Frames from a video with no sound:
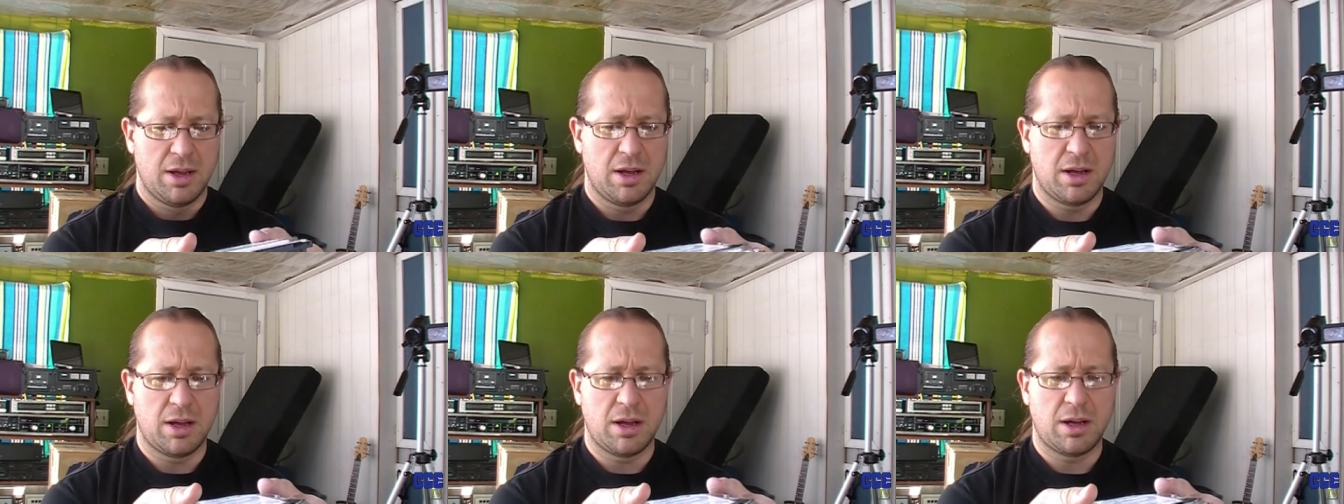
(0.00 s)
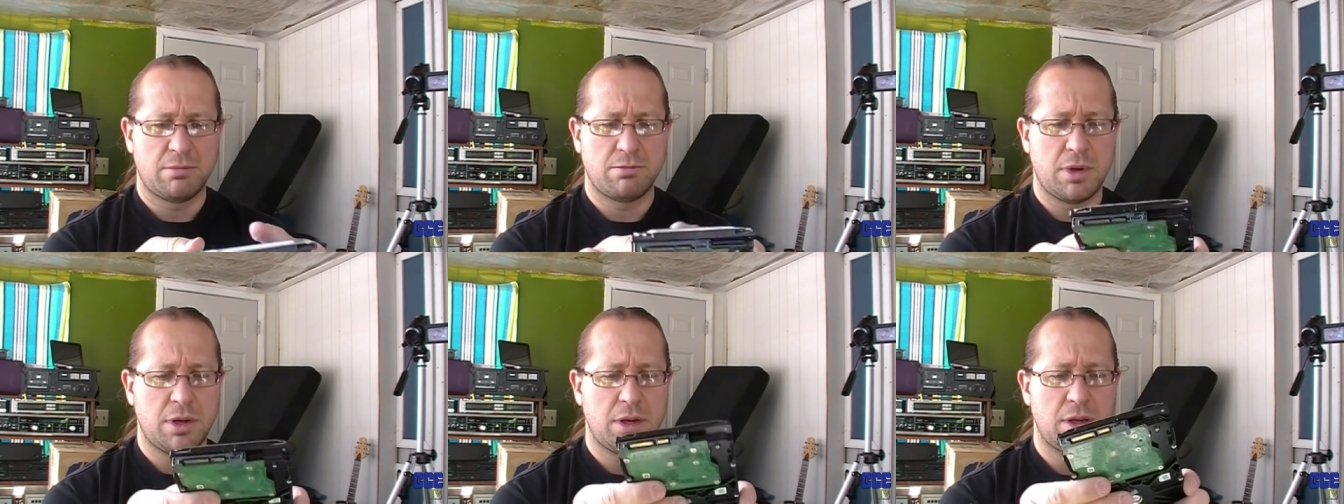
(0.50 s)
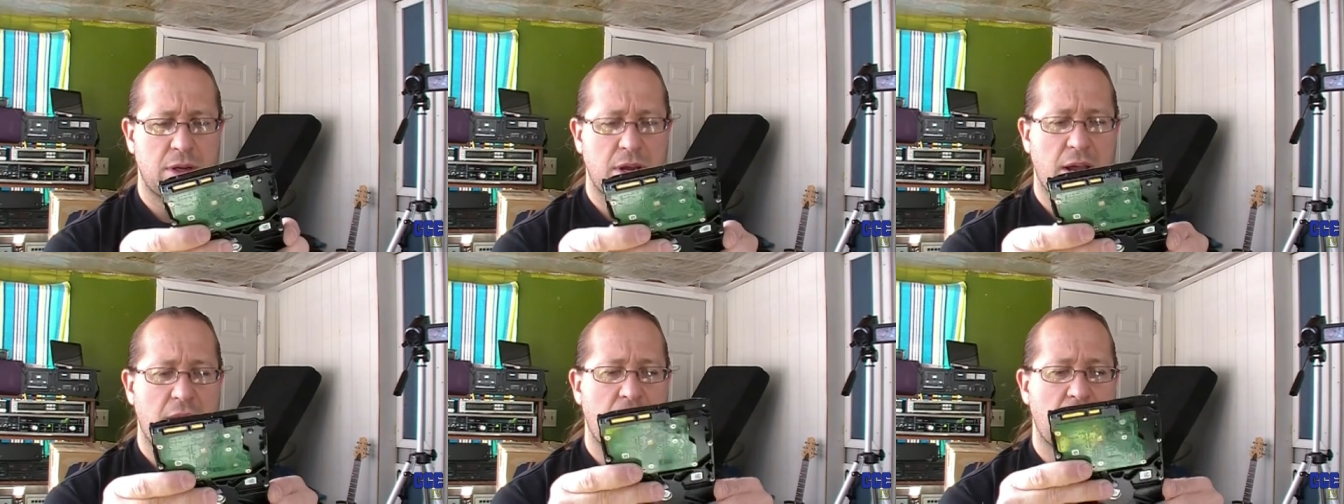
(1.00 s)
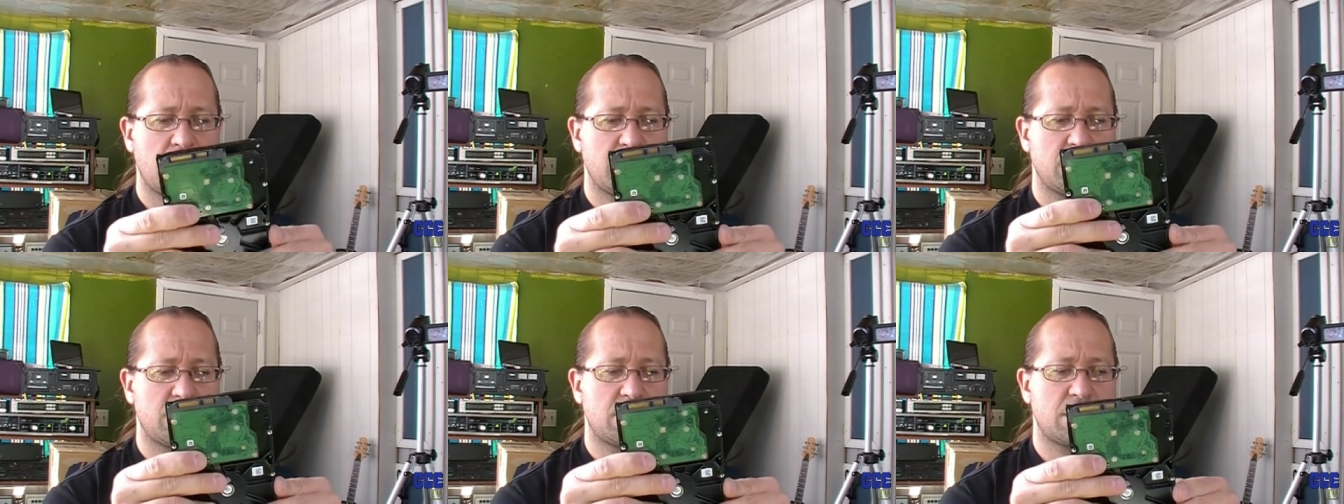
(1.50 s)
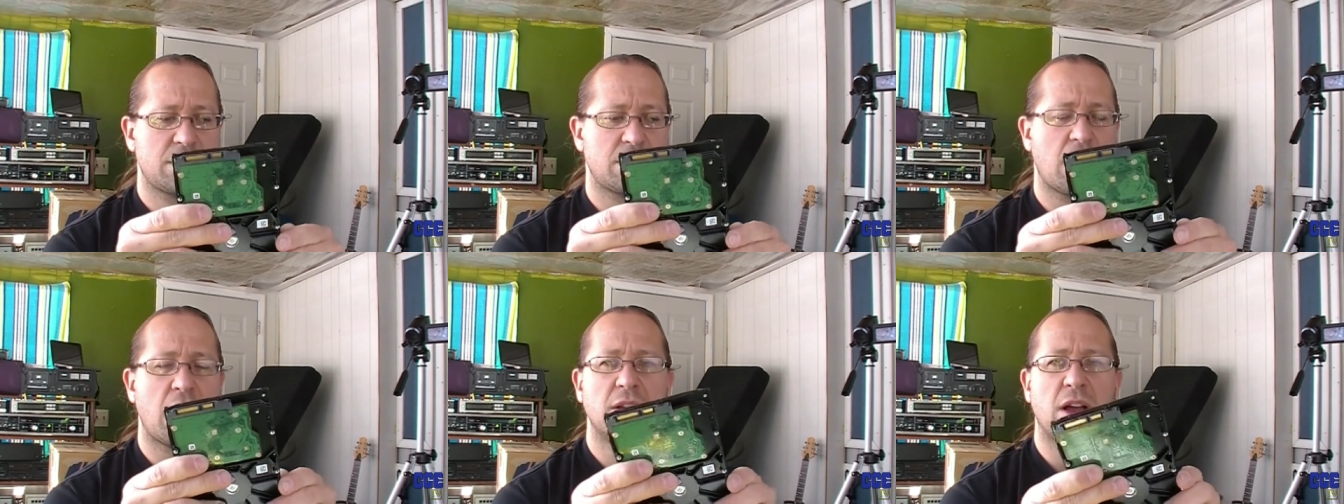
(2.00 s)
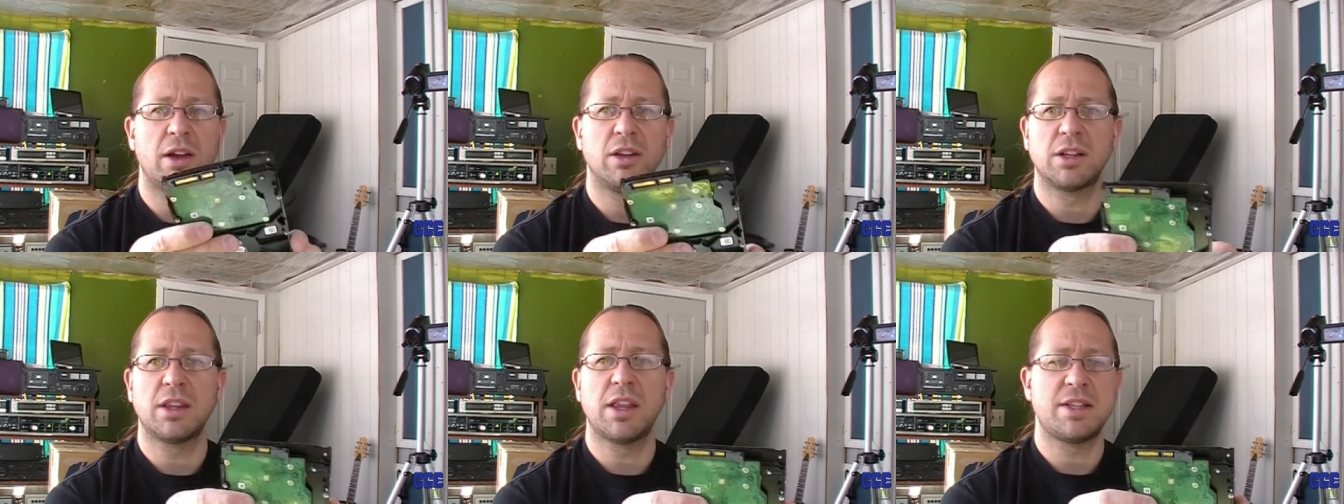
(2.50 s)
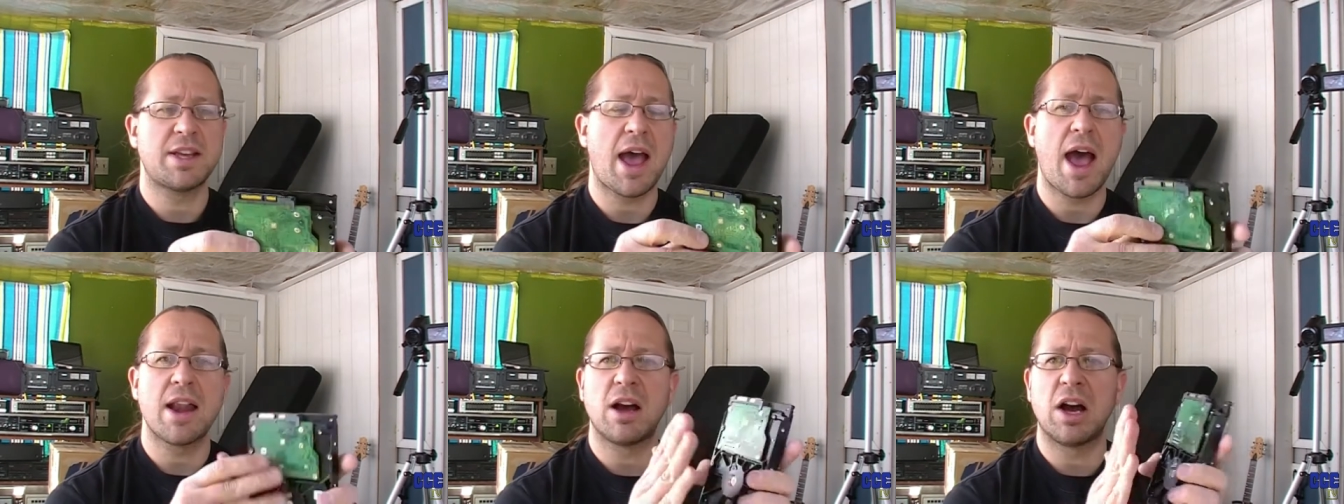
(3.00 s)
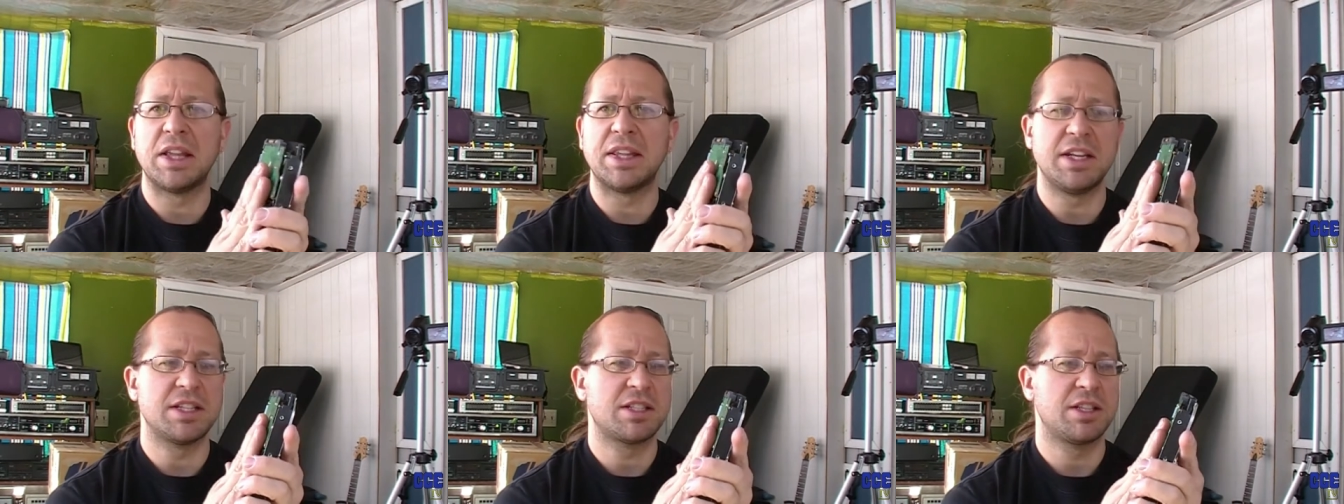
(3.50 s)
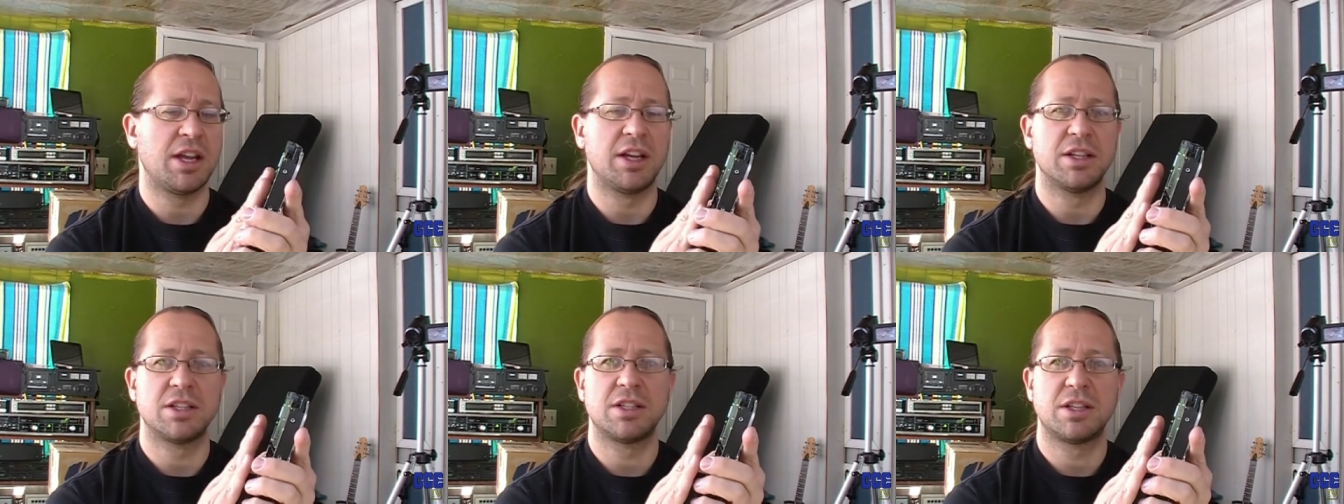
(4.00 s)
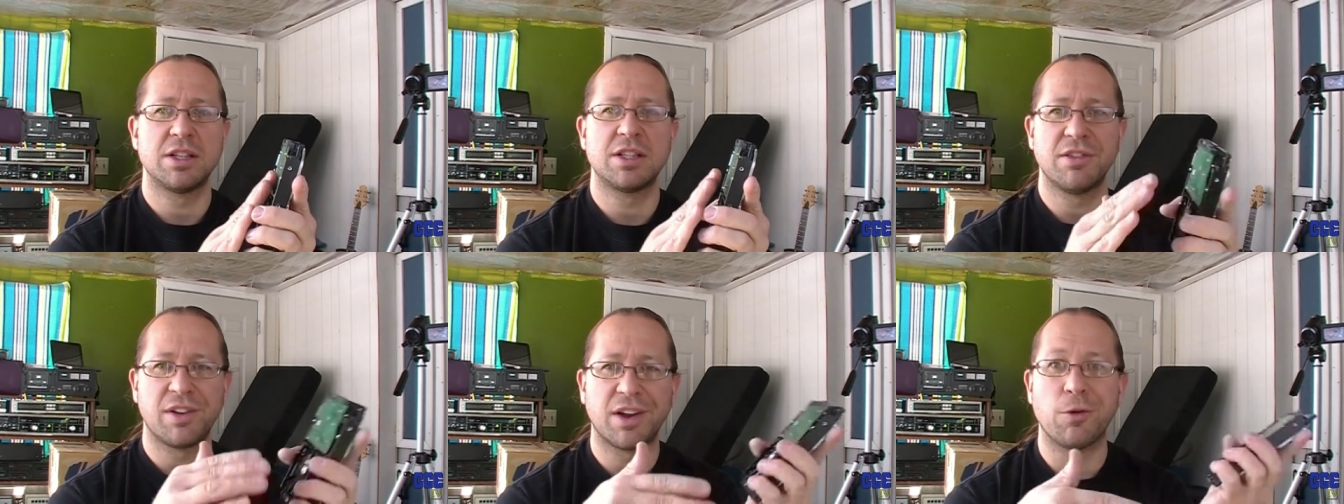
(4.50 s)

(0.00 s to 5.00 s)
Um, and I, I looked at the data on these things to see if